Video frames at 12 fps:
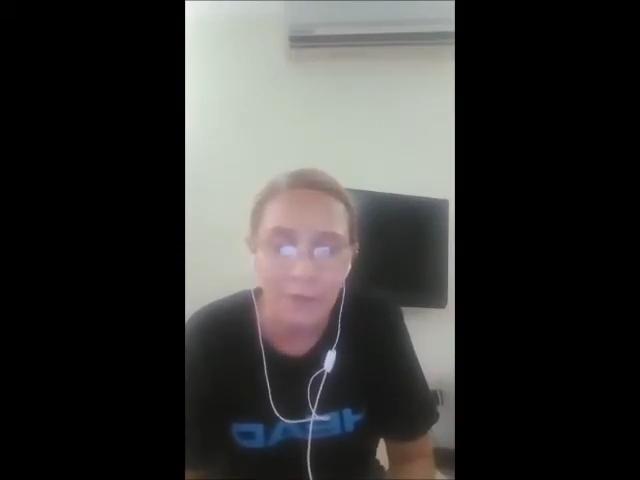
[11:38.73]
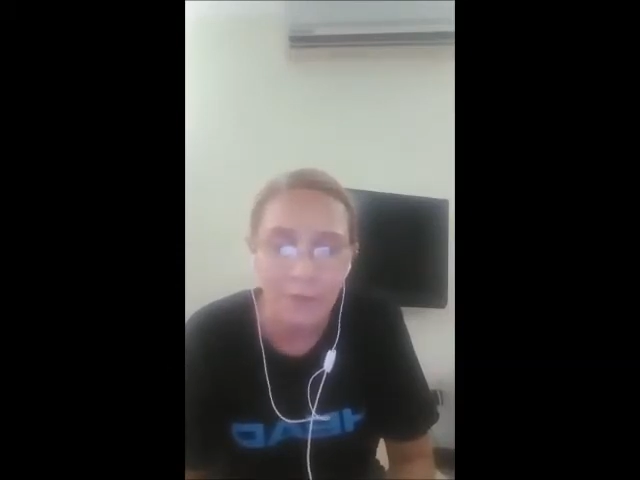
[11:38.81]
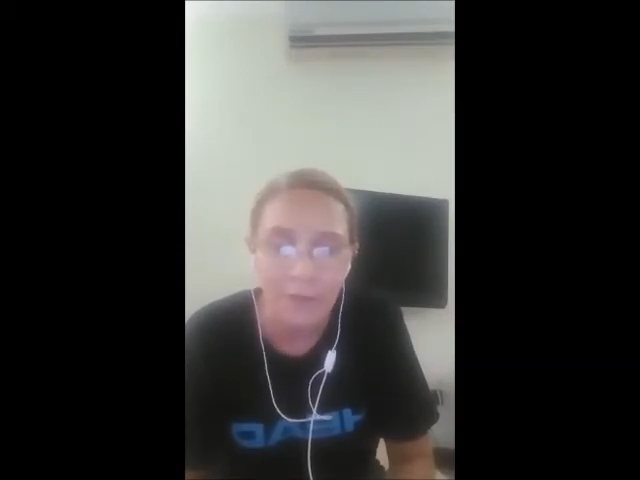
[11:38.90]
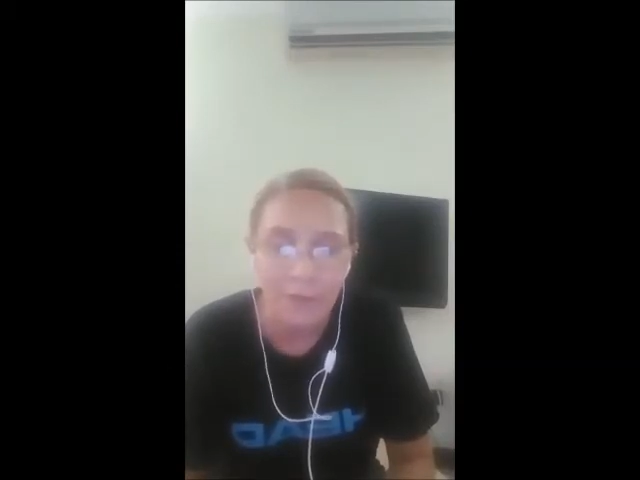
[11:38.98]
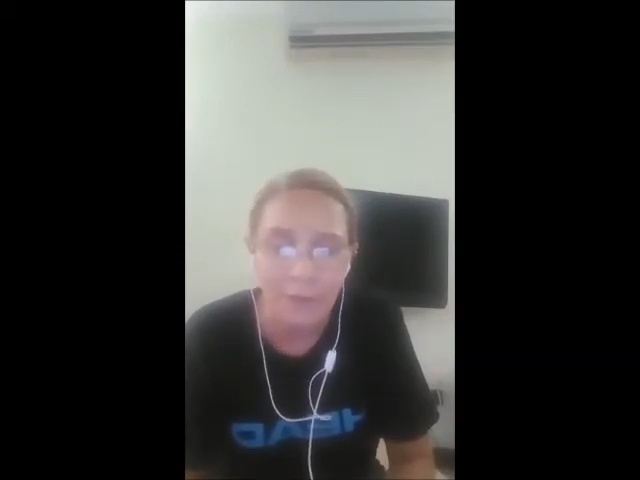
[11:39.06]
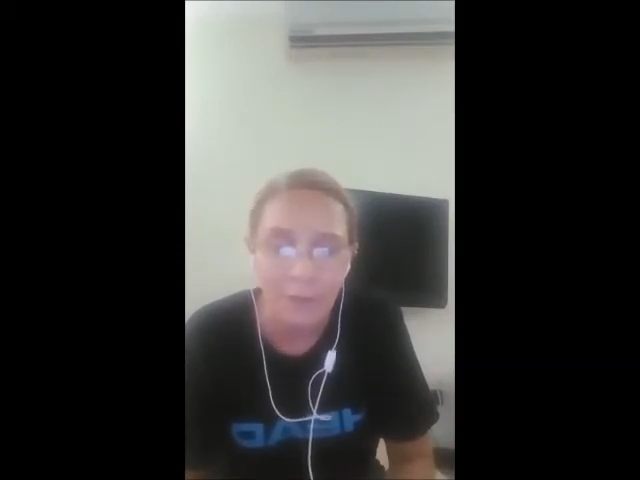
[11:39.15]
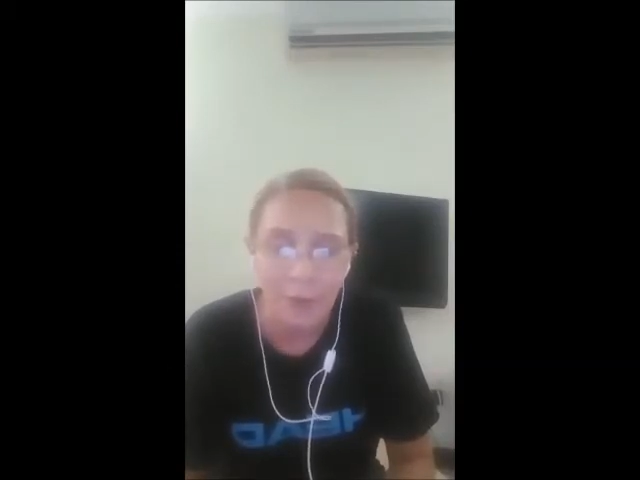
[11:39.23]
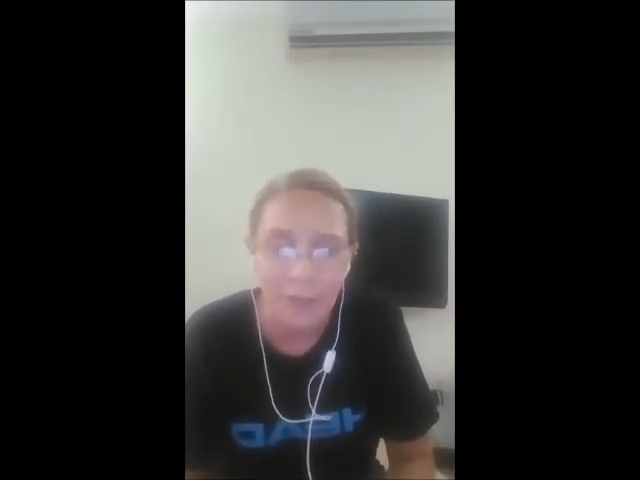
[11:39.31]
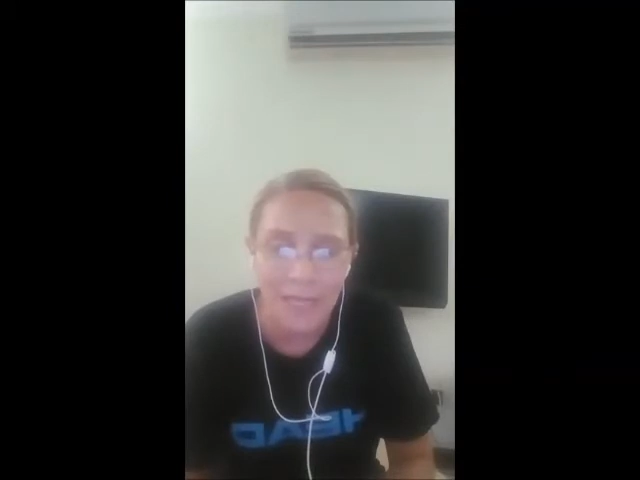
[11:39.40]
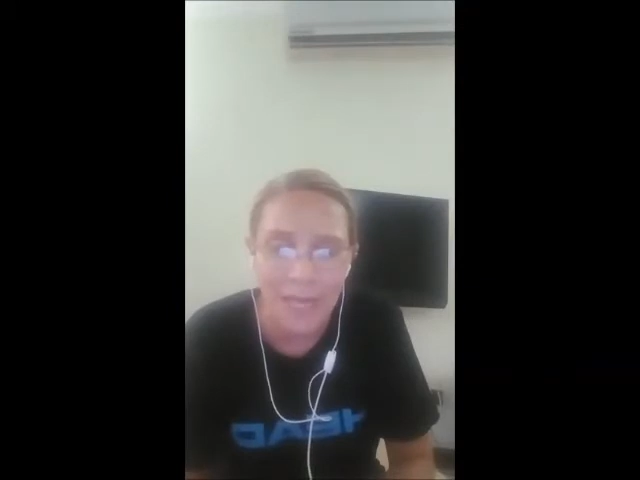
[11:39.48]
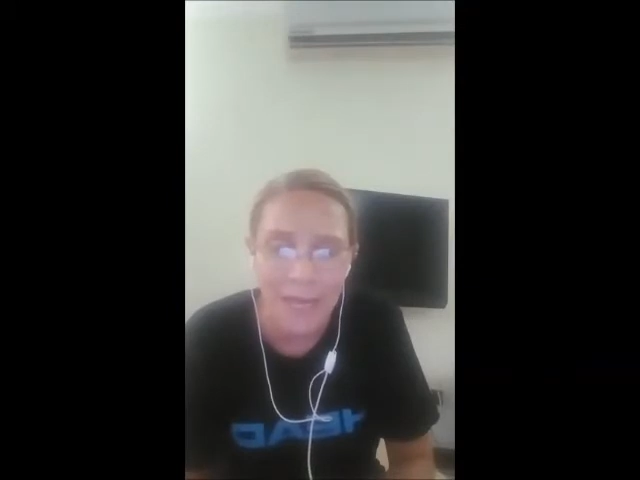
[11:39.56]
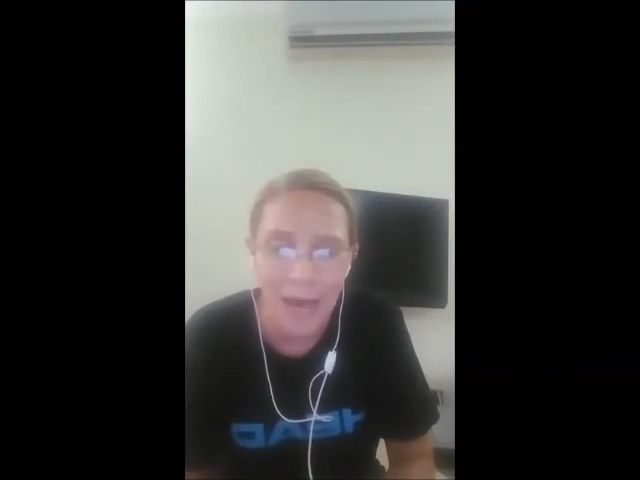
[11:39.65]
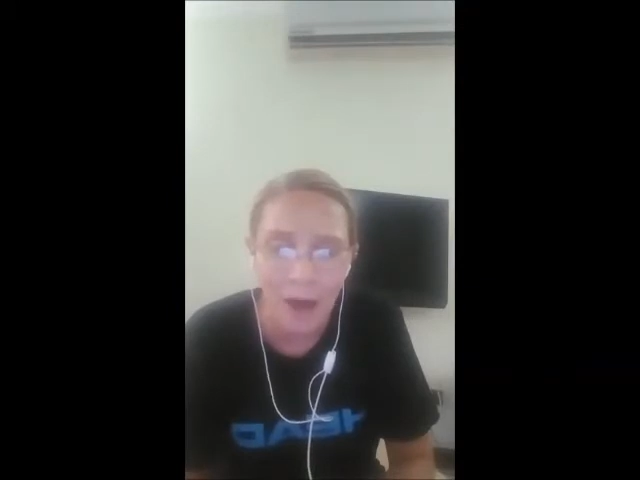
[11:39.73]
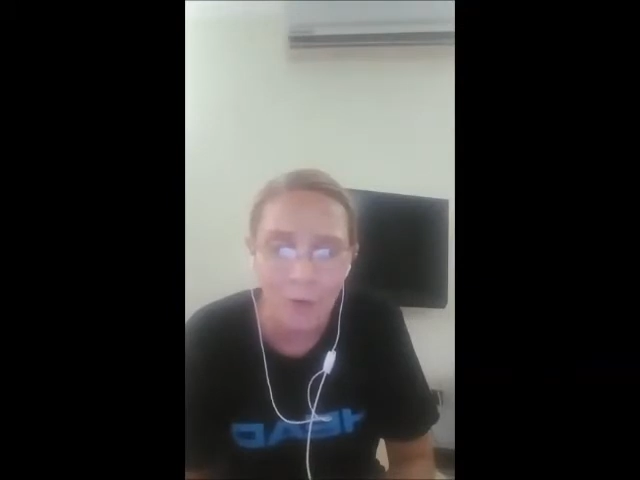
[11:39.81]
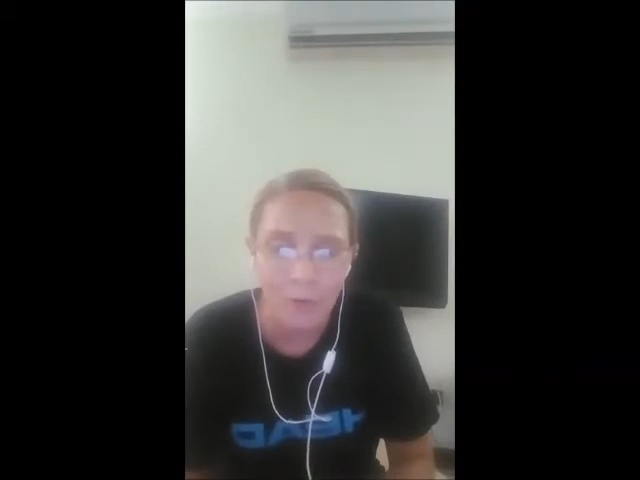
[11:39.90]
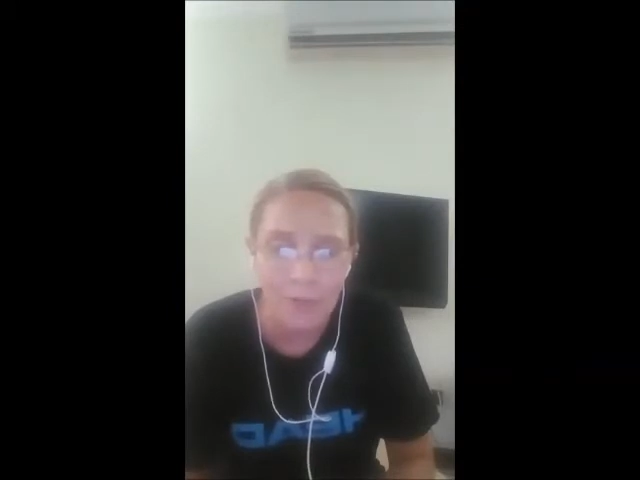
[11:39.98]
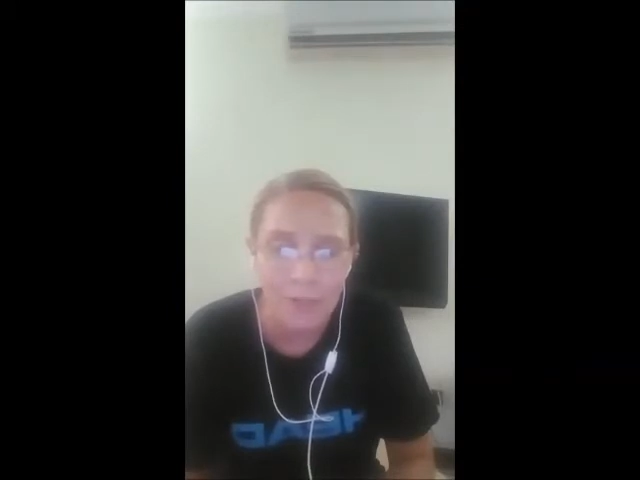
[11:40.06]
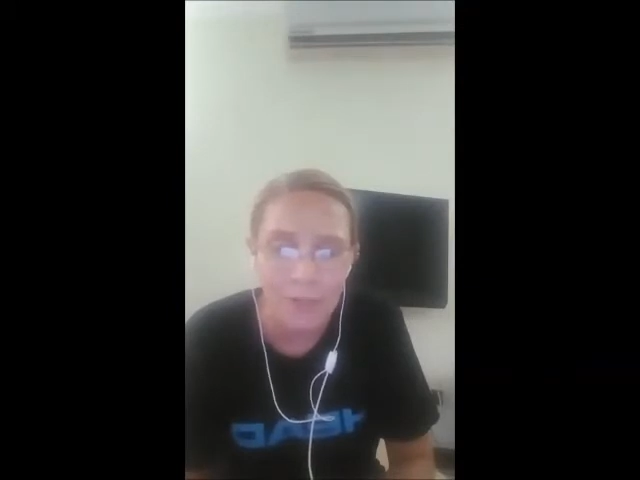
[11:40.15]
This is about selling houses